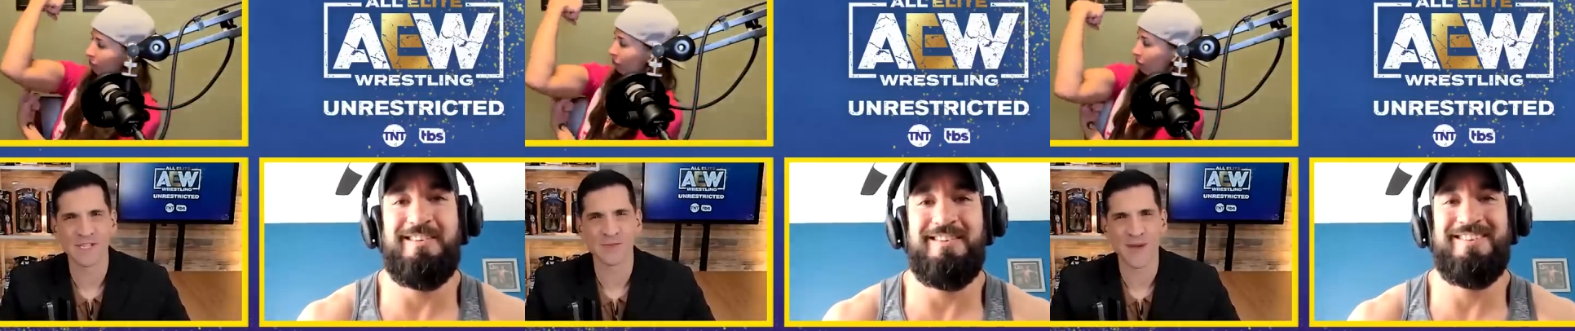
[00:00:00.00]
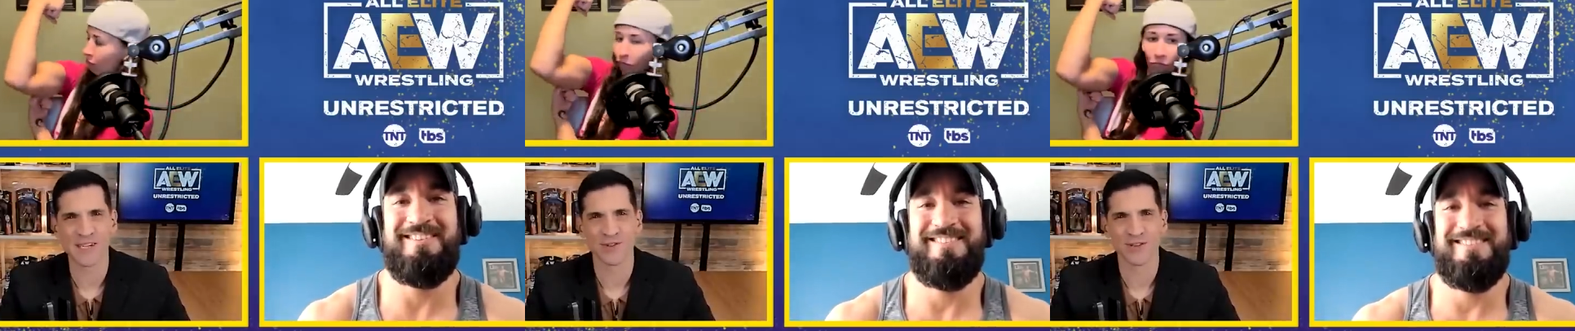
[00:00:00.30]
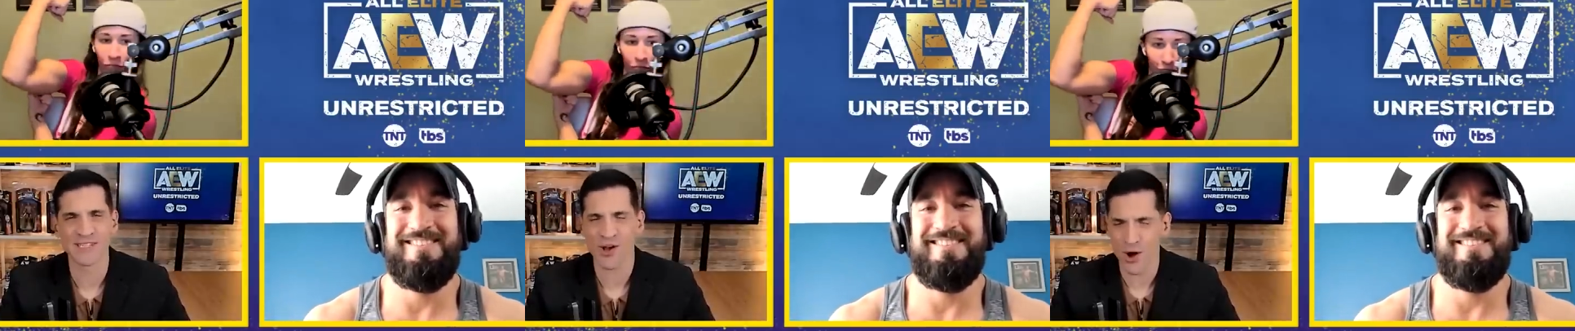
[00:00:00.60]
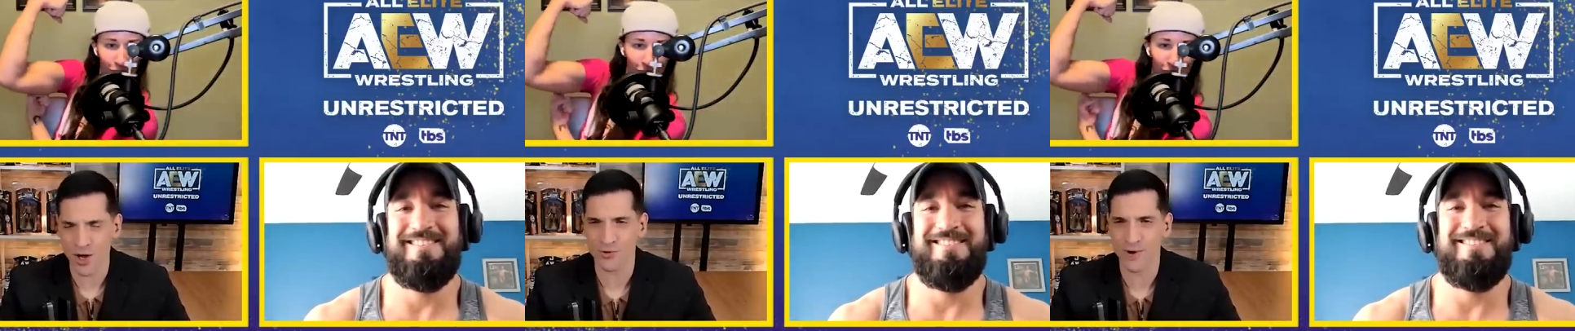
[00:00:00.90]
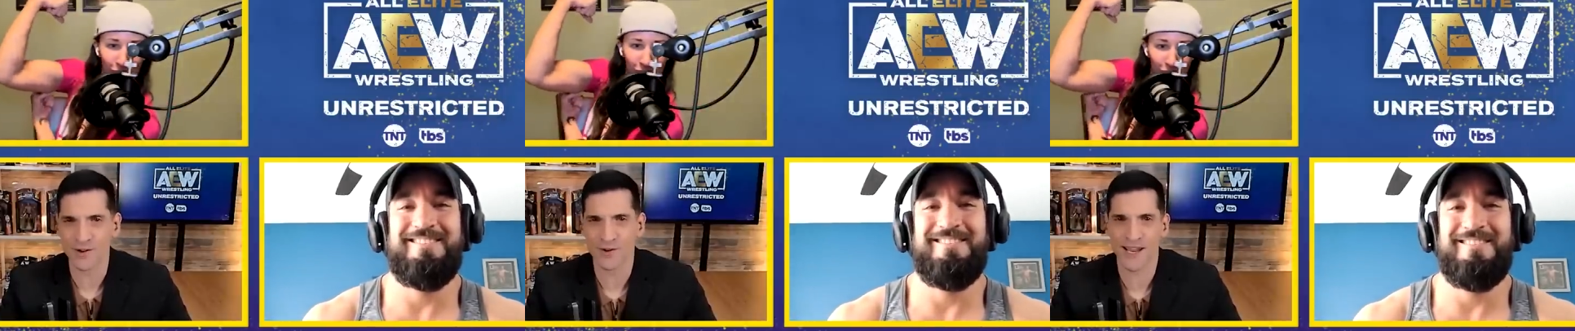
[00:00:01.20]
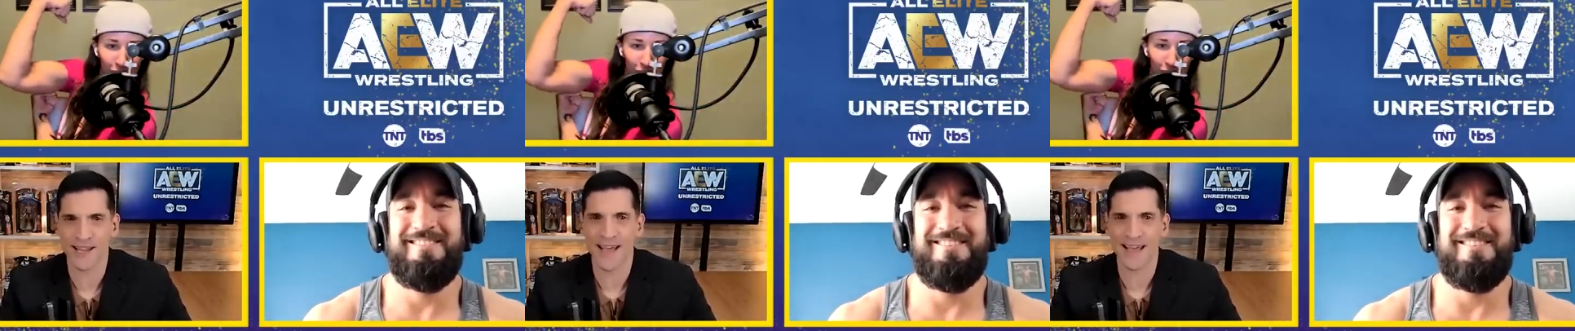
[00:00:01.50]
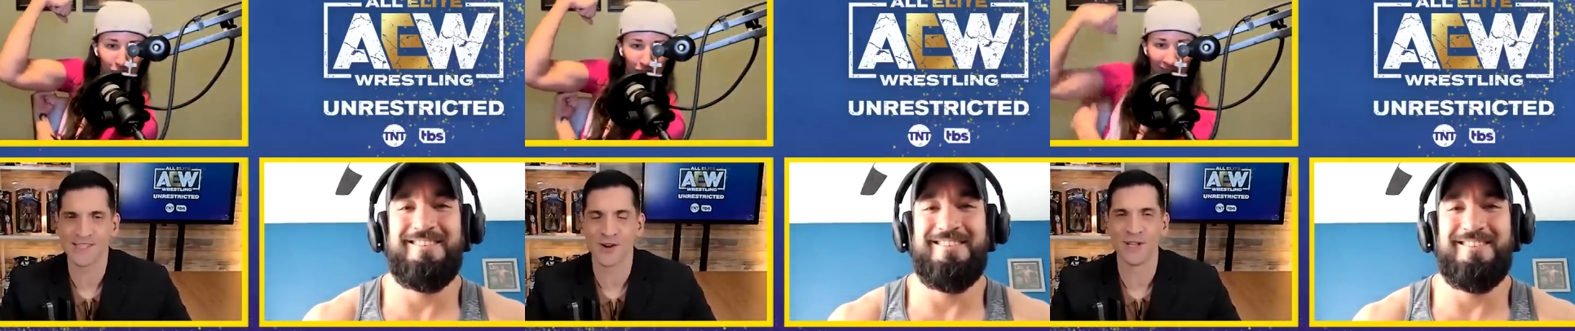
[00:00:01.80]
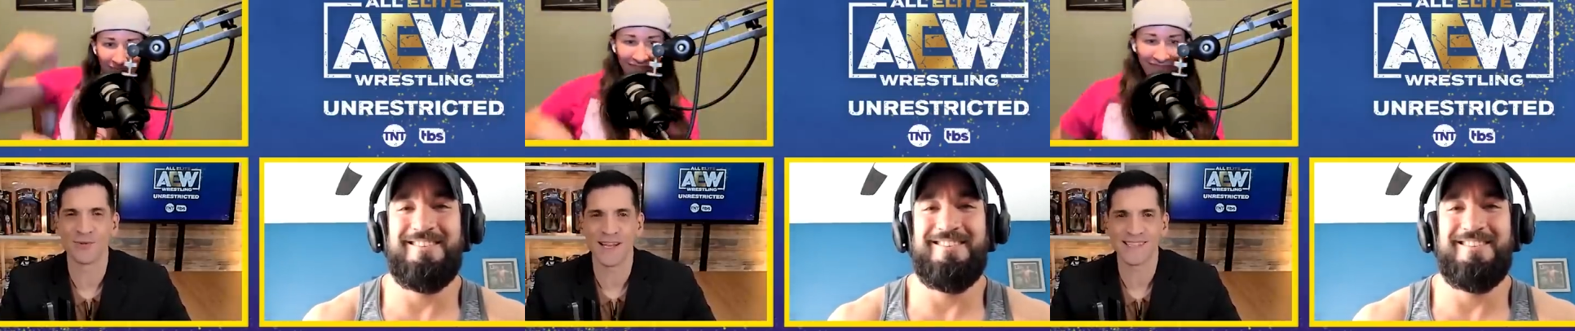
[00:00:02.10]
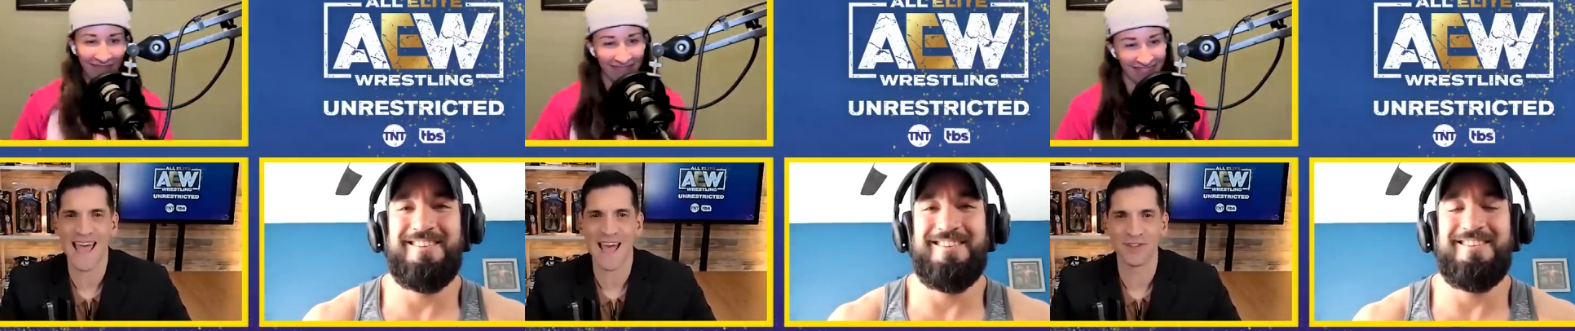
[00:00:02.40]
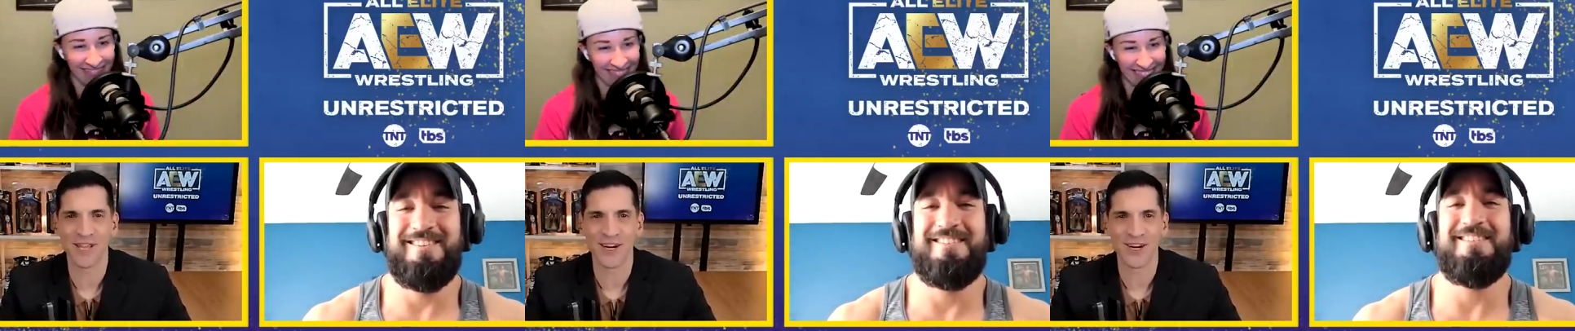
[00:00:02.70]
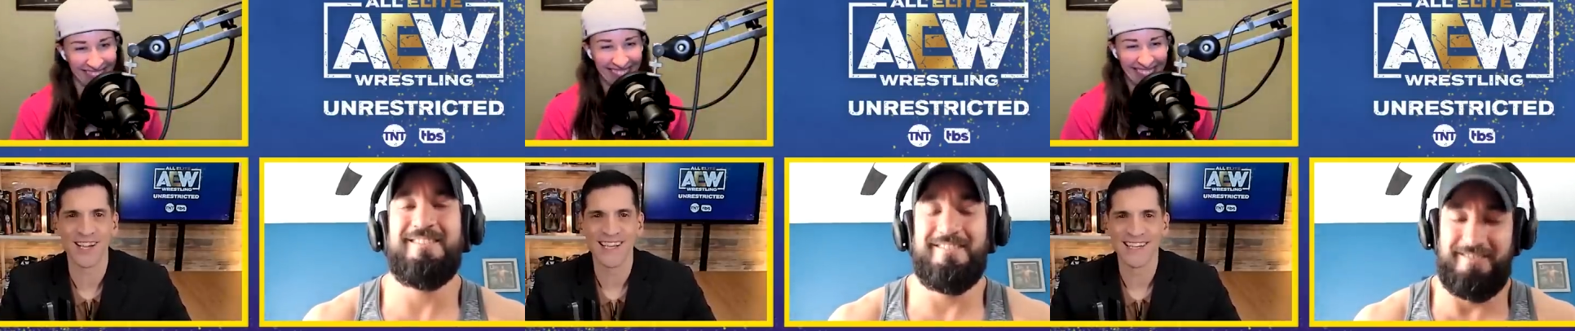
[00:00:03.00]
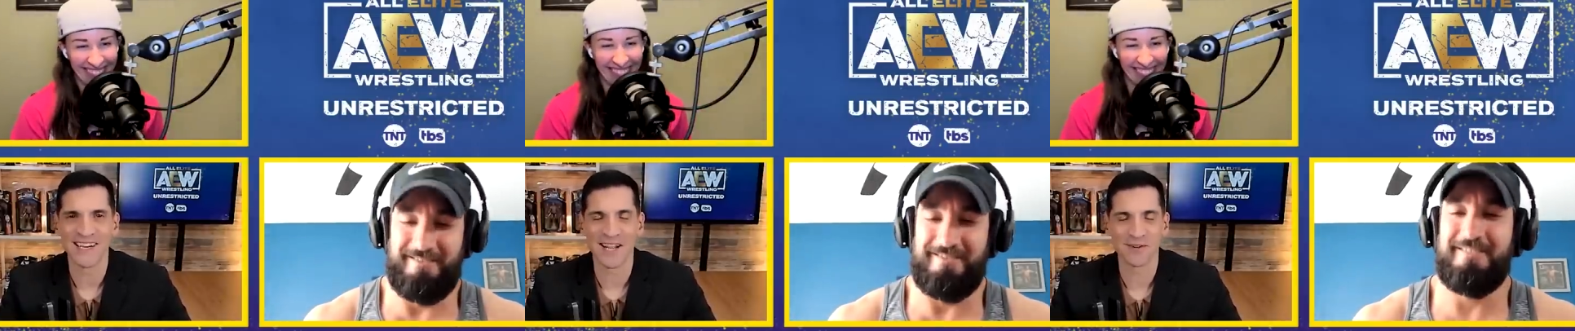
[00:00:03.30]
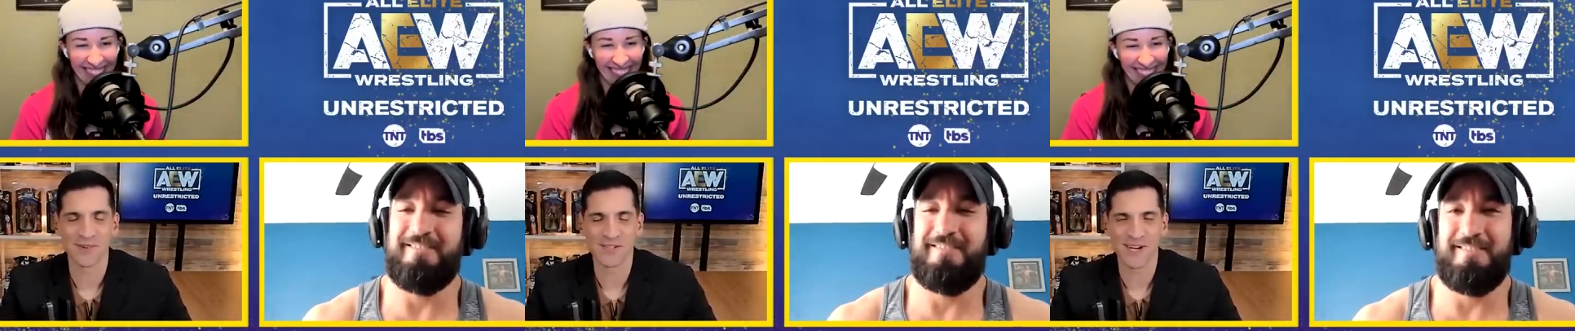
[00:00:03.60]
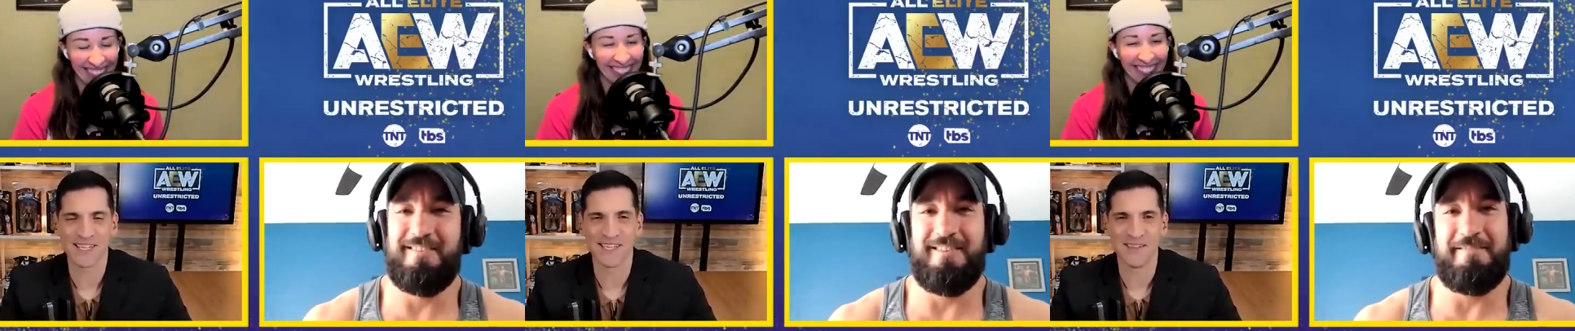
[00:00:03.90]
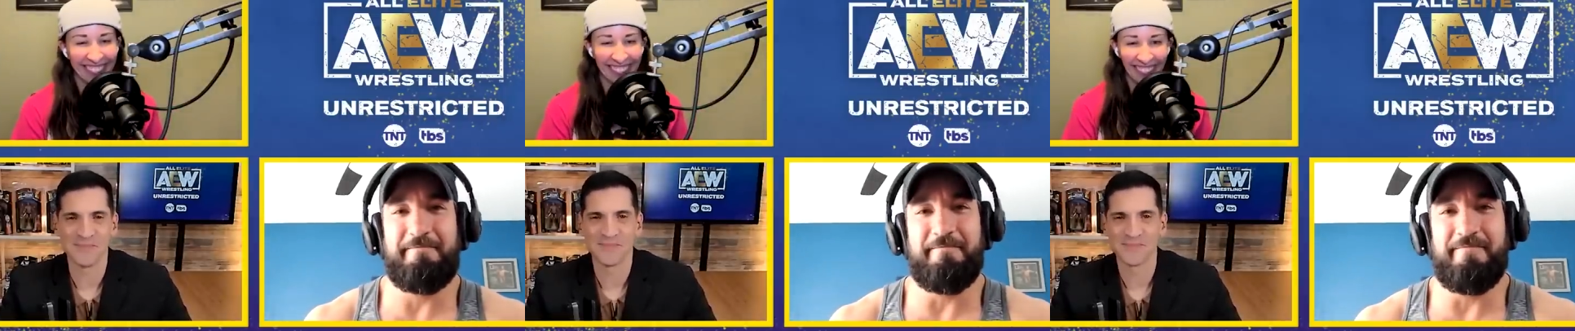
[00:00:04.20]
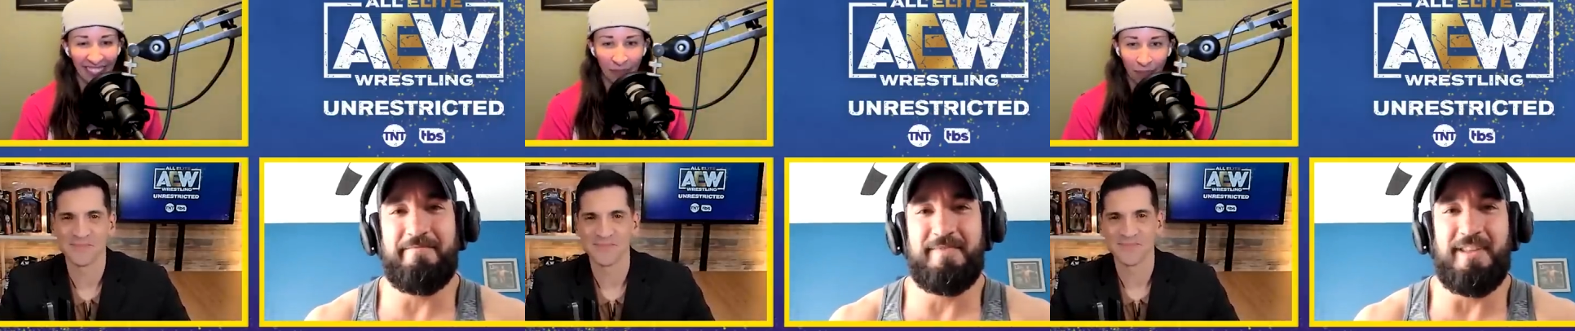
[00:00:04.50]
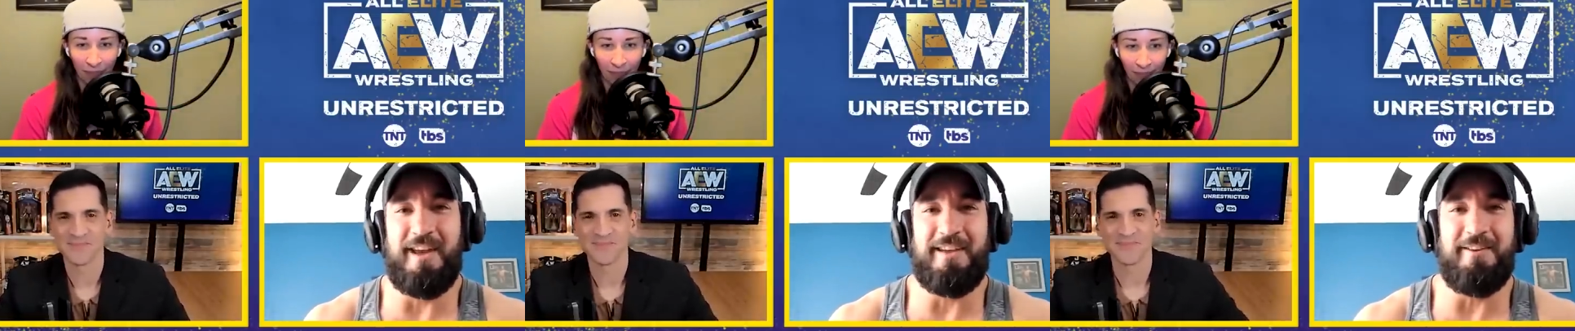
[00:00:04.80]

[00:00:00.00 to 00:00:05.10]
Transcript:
Speaker 1: specialist, all around great guy. Tony, great to have you here on Unrestricted. Thank you,